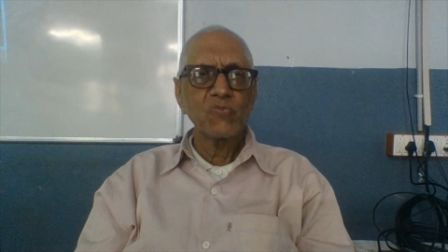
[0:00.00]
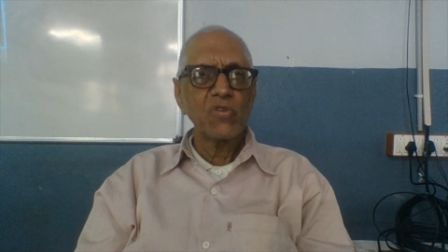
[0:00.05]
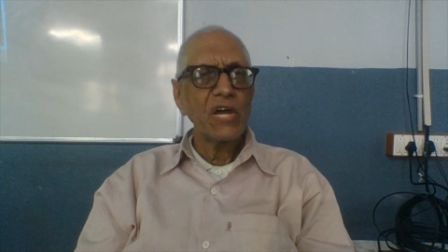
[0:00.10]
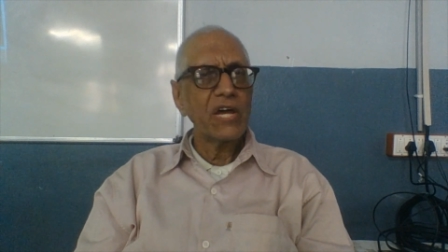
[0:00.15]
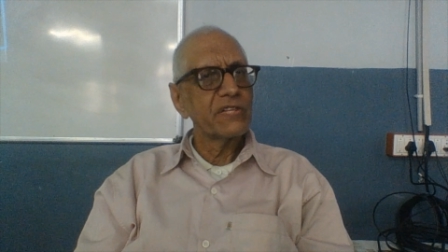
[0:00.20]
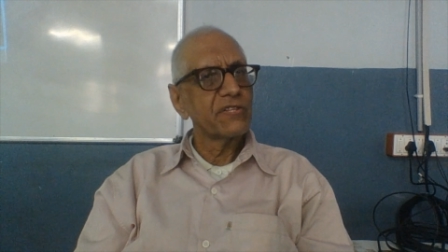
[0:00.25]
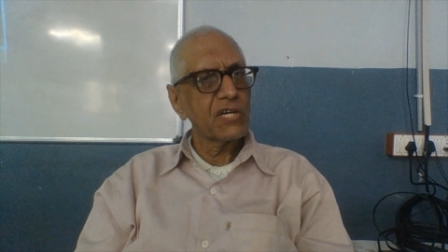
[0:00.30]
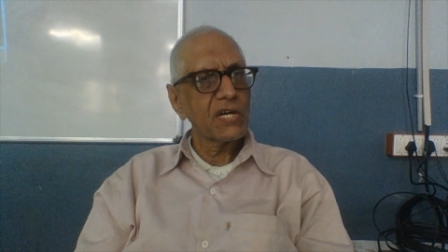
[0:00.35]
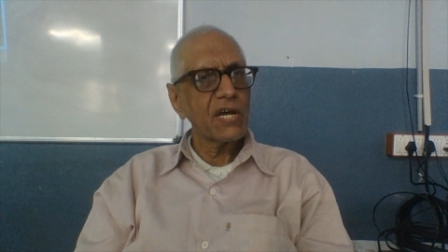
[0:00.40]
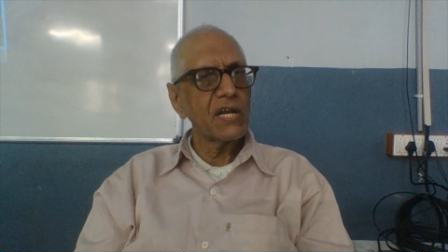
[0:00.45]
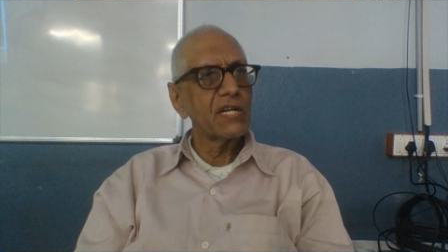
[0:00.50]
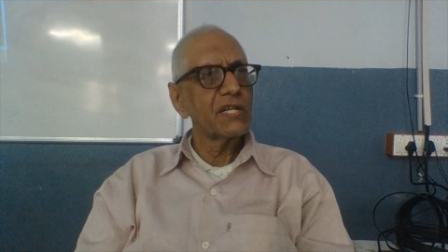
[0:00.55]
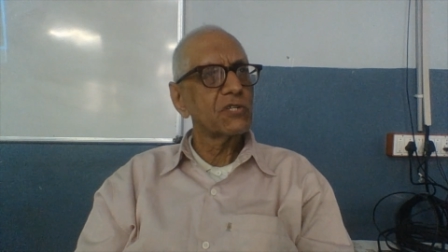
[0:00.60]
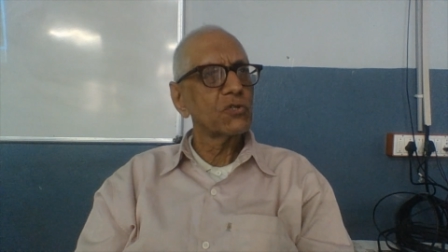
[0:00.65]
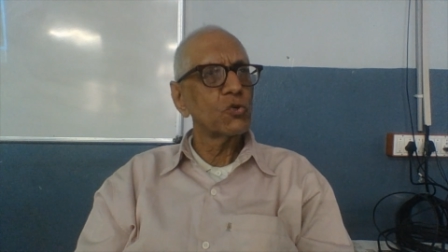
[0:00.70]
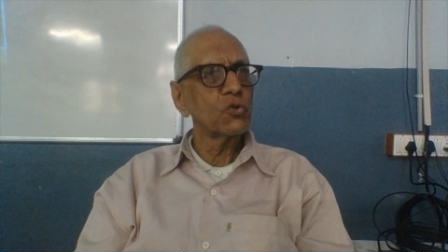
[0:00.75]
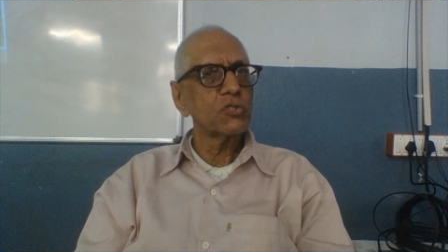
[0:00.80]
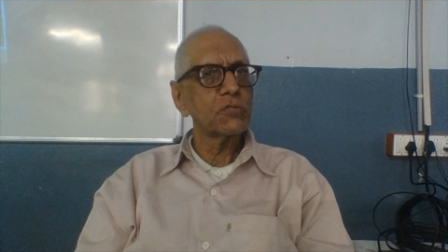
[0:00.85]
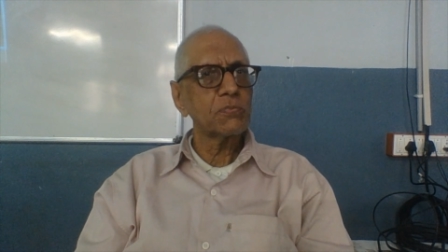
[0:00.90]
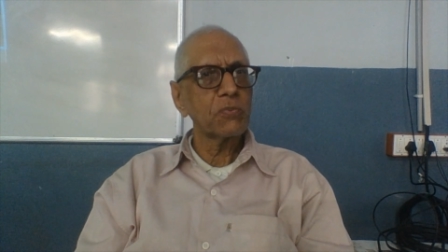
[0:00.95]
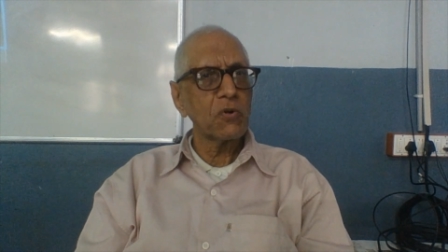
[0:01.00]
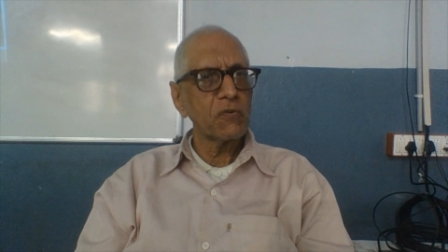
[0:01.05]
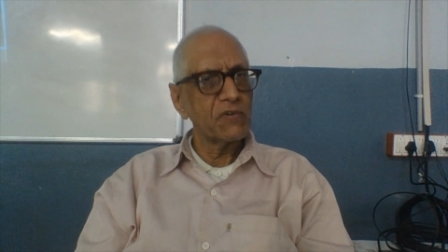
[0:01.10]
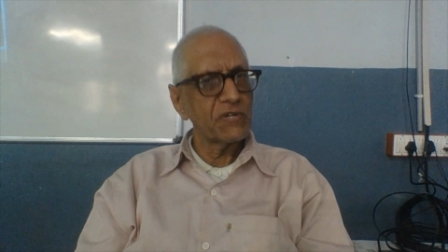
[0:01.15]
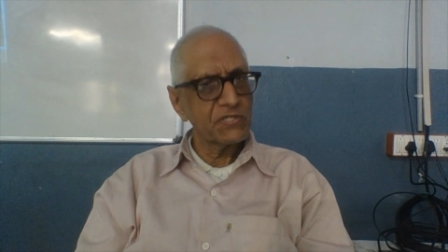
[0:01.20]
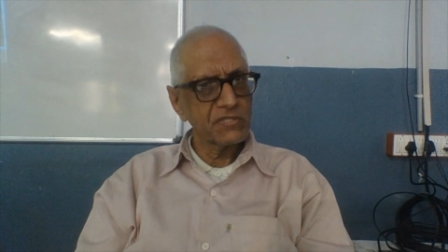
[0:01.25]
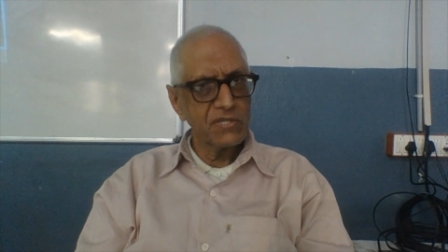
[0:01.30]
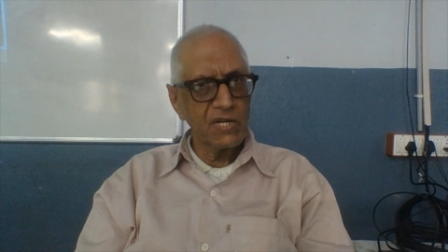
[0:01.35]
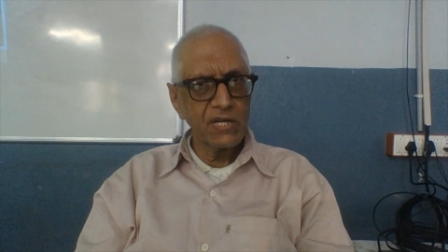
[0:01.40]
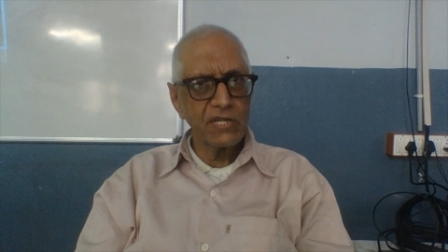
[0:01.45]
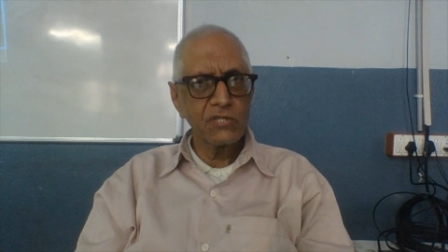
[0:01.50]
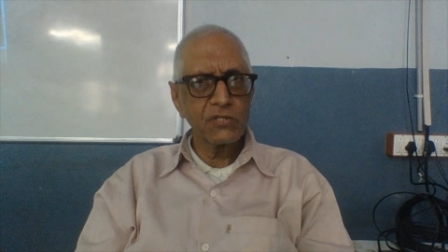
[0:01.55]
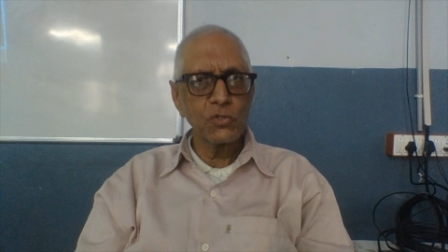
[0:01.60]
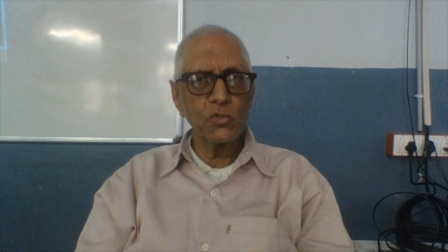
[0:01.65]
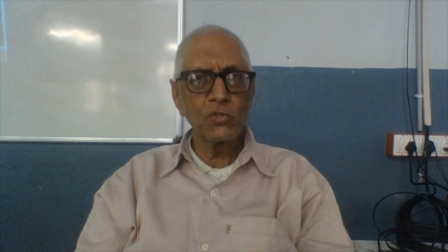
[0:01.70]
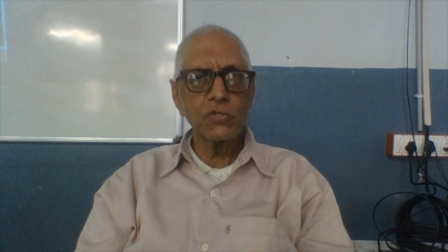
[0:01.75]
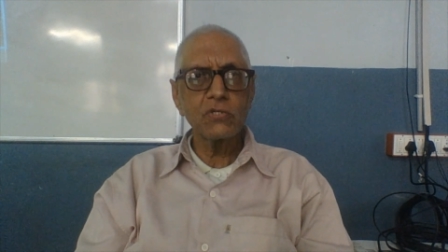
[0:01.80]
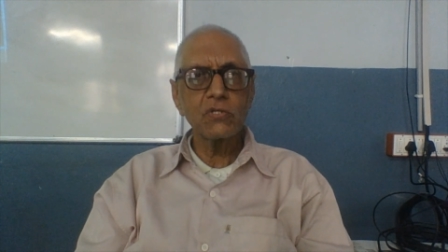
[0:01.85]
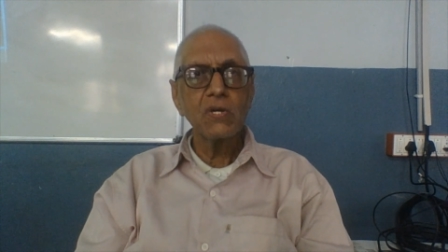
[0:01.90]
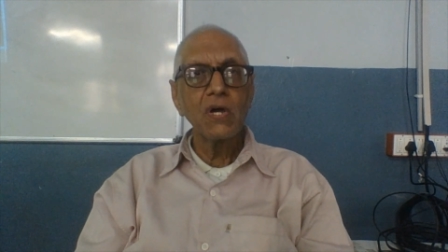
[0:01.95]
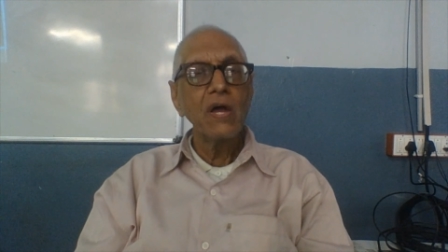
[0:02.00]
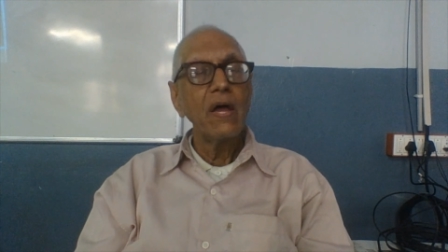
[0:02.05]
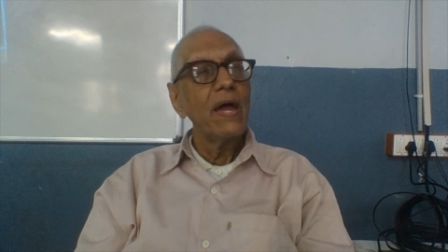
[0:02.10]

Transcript: ethical issues, professional issues,